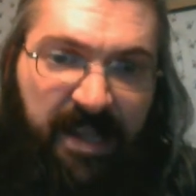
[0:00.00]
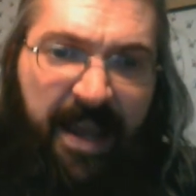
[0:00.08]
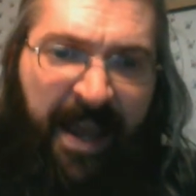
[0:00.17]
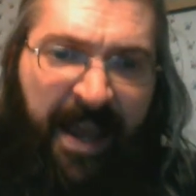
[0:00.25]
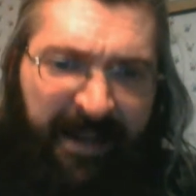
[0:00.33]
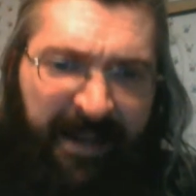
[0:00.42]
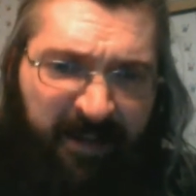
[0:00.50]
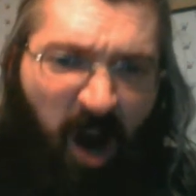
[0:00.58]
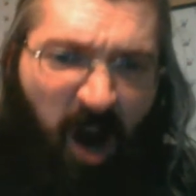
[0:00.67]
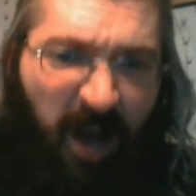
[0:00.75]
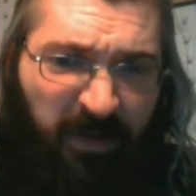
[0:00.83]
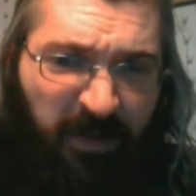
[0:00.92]
And
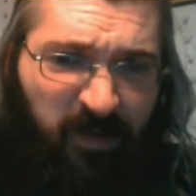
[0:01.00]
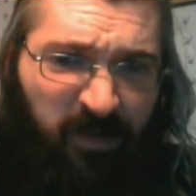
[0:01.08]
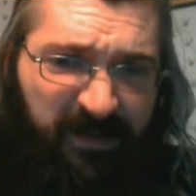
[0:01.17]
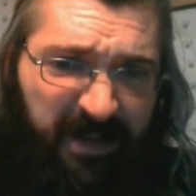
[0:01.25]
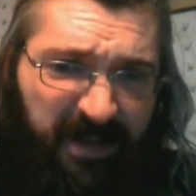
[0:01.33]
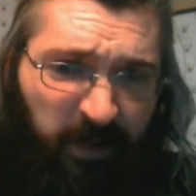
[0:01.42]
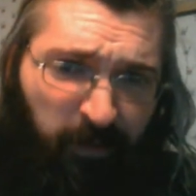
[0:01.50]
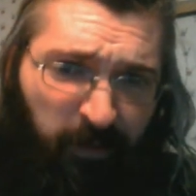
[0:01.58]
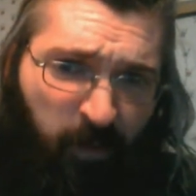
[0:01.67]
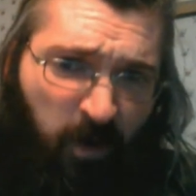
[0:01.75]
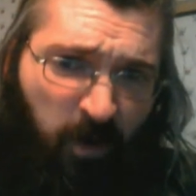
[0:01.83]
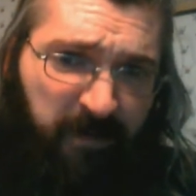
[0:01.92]
on those legal
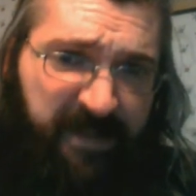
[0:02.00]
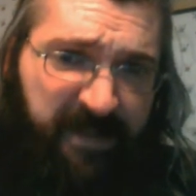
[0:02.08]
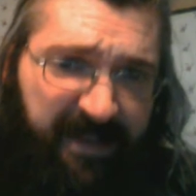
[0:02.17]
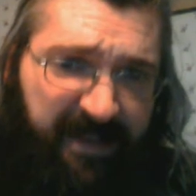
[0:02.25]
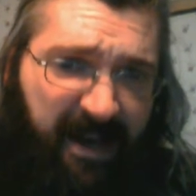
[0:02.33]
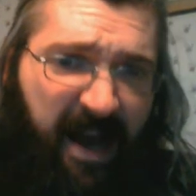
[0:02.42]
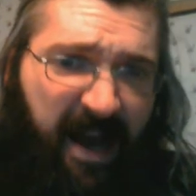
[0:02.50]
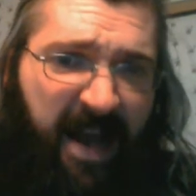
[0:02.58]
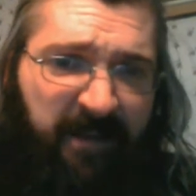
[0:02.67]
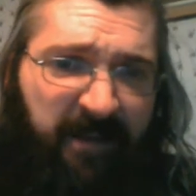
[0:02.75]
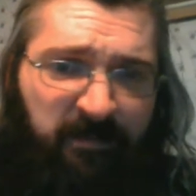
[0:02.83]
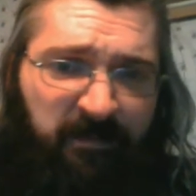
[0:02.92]
forms,
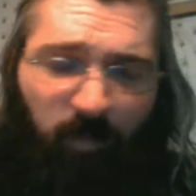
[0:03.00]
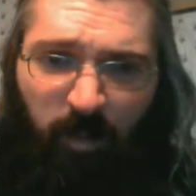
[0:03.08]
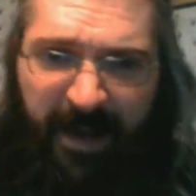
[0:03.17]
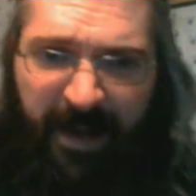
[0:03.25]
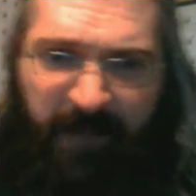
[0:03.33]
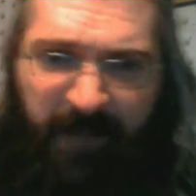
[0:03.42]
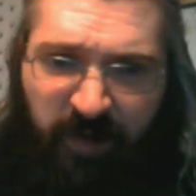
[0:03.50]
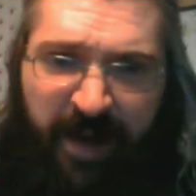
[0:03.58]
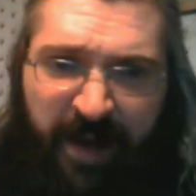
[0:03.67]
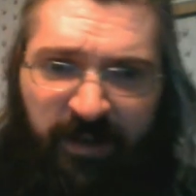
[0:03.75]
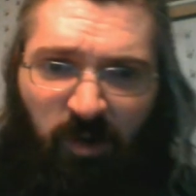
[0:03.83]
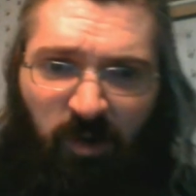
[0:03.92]
I'm
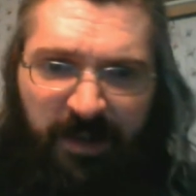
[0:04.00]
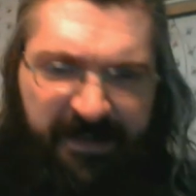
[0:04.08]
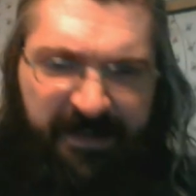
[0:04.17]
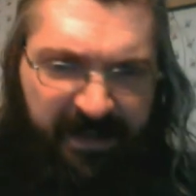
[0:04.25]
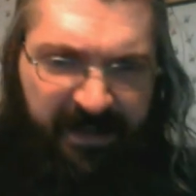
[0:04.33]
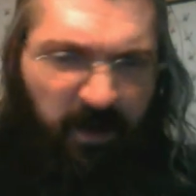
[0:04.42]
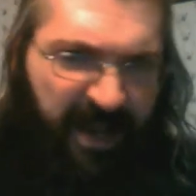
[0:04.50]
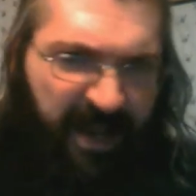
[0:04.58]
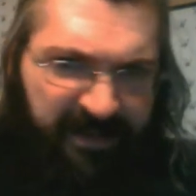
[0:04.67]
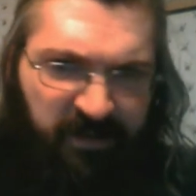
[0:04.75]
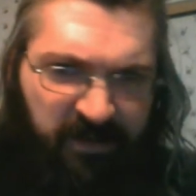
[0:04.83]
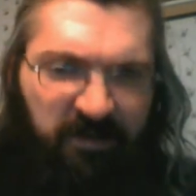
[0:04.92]
trying to look and see, okay,
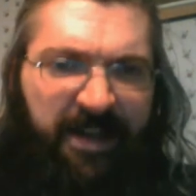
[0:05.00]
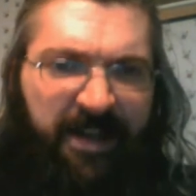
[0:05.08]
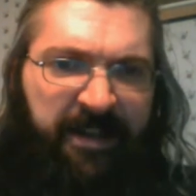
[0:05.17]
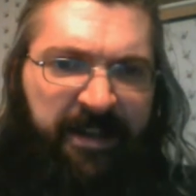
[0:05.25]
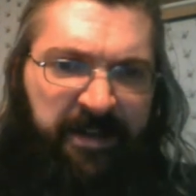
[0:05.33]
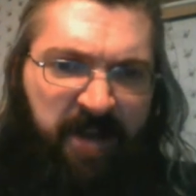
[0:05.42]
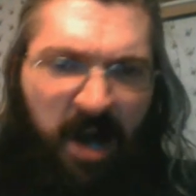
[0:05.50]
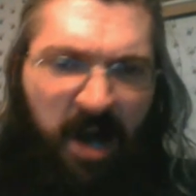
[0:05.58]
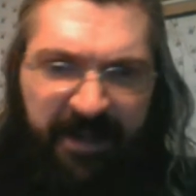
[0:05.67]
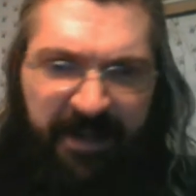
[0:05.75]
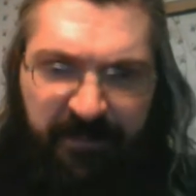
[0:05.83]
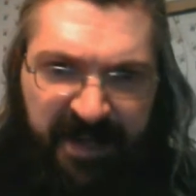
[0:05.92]
is there like a
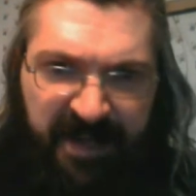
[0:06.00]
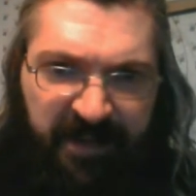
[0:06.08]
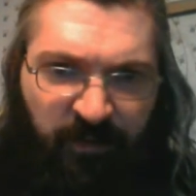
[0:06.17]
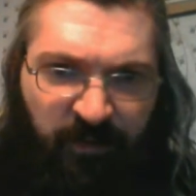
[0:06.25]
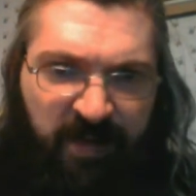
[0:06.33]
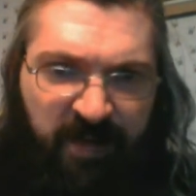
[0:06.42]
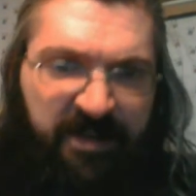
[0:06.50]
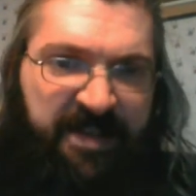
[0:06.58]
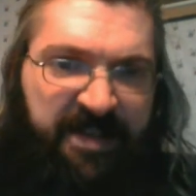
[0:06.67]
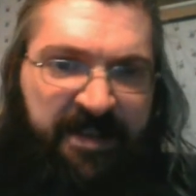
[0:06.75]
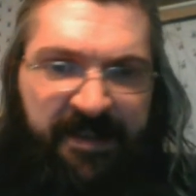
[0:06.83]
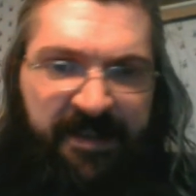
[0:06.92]
non-compete agreement
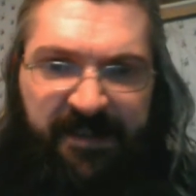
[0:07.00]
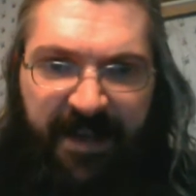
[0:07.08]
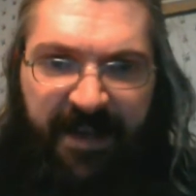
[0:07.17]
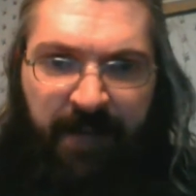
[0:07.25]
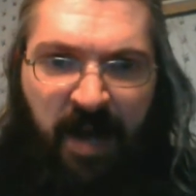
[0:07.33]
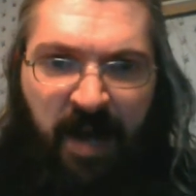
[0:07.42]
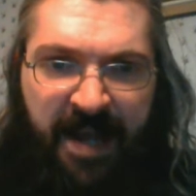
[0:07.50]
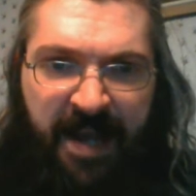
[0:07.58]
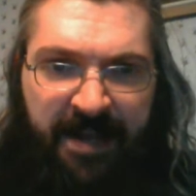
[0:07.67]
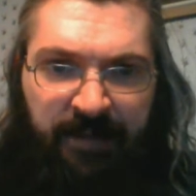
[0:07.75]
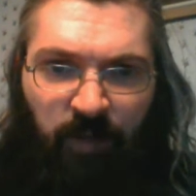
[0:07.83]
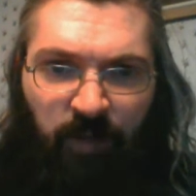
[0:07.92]
in this? Like,
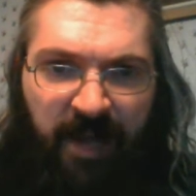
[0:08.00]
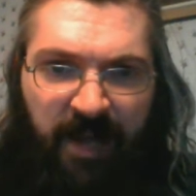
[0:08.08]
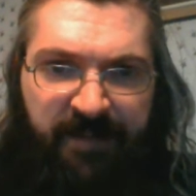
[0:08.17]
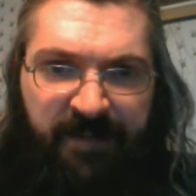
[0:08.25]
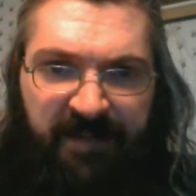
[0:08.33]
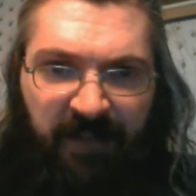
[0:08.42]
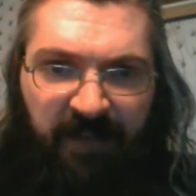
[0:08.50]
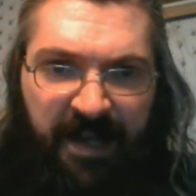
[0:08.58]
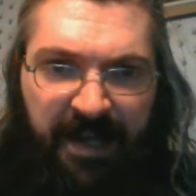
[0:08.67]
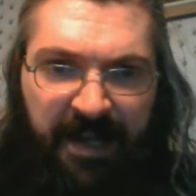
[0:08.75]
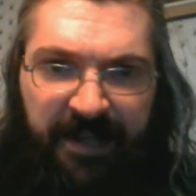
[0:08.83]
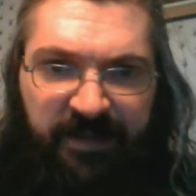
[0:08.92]
would I be
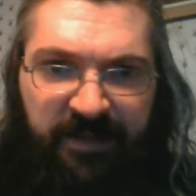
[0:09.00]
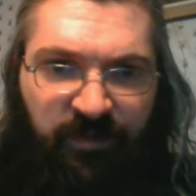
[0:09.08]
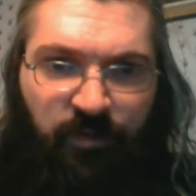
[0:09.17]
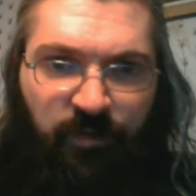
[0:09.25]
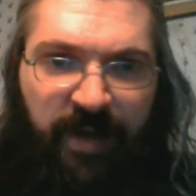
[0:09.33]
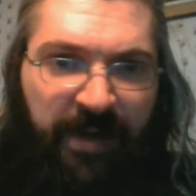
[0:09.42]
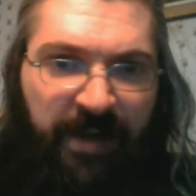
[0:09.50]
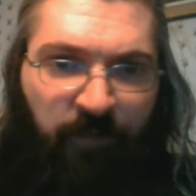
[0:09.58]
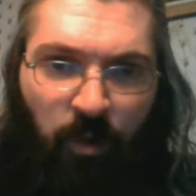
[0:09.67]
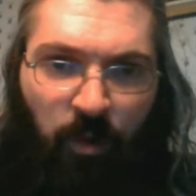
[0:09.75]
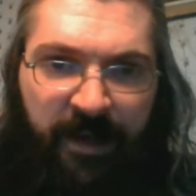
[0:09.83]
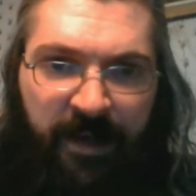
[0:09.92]
like screwed out of
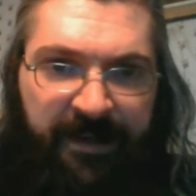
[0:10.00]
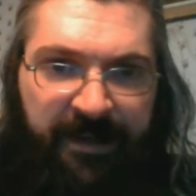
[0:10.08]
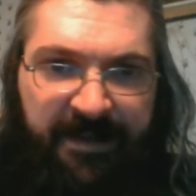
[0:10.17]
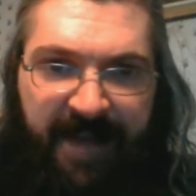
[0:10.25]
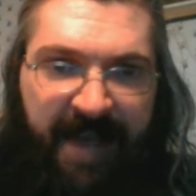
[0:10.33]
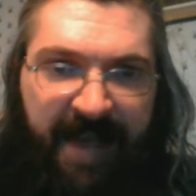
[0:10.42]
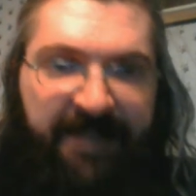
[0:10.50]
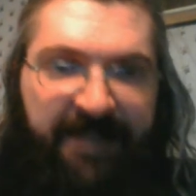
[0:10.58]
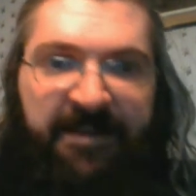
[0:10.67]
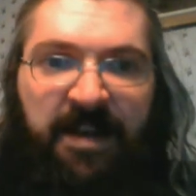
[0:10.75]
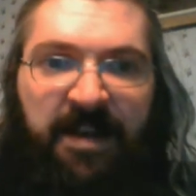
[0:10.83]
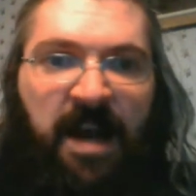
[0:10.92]
working into
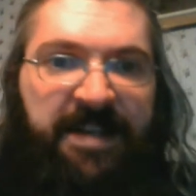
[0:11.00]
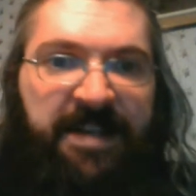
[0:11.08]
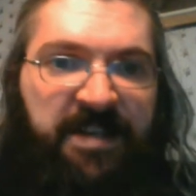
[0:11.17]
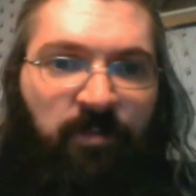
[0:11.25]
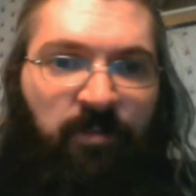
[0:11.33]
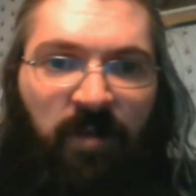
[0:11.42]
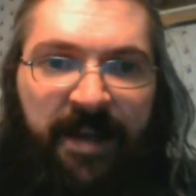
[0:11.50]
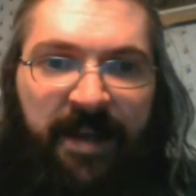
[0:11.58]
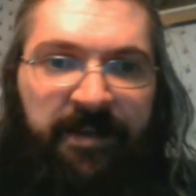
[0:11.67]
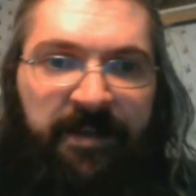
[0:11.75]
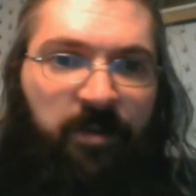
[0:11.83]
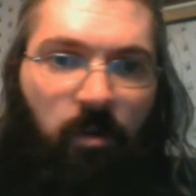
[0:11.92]
anything IT
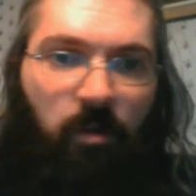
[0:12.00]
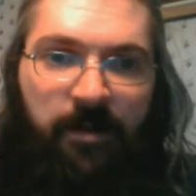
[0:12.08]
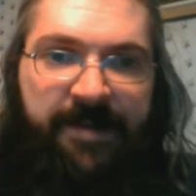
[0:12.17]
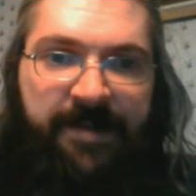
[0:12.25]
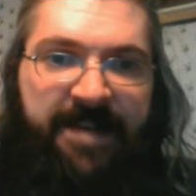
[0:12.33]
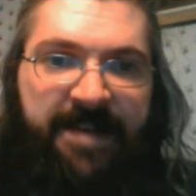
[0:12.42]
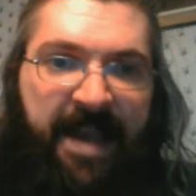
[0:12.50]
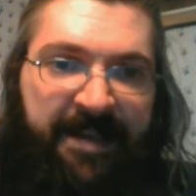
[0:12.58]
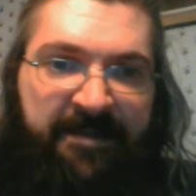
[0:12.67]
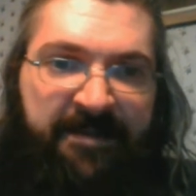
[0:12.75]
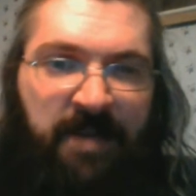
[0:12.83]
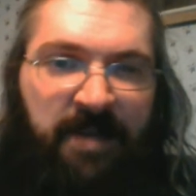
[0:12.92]
related or into
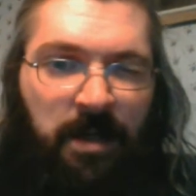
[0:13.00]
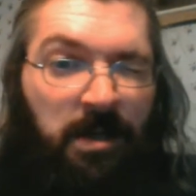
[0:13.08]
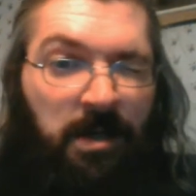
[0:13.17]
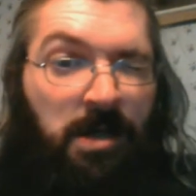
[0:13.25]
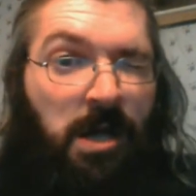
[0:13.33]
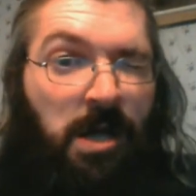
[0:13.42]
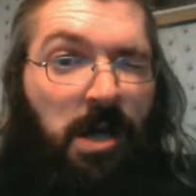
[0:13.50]
anything